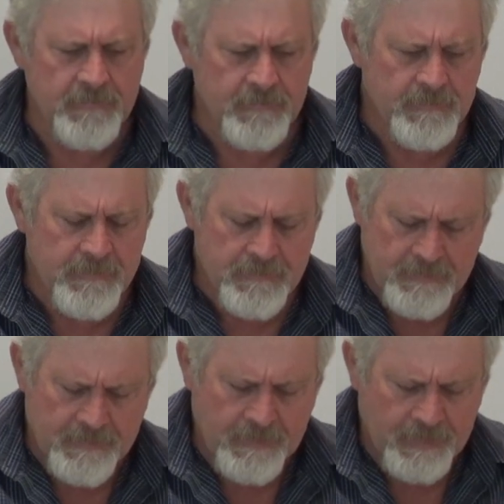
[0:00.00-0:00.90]

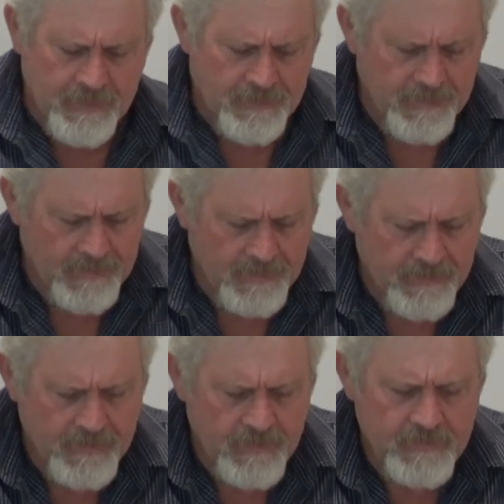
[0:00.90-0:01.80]

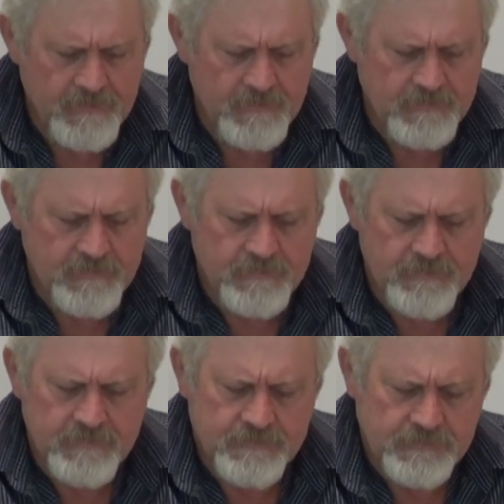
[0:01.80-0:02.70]

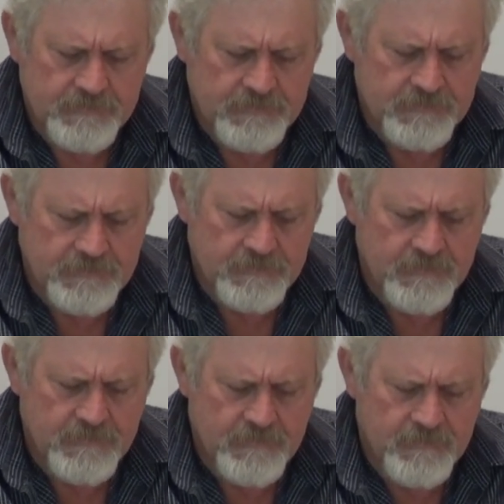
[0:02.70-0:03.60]

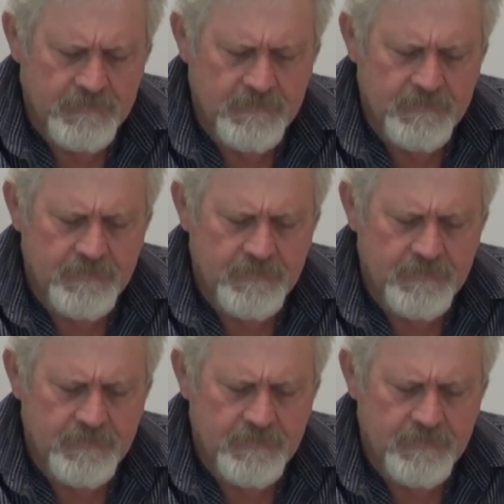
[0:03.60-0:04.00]
No one is speaking in this clip.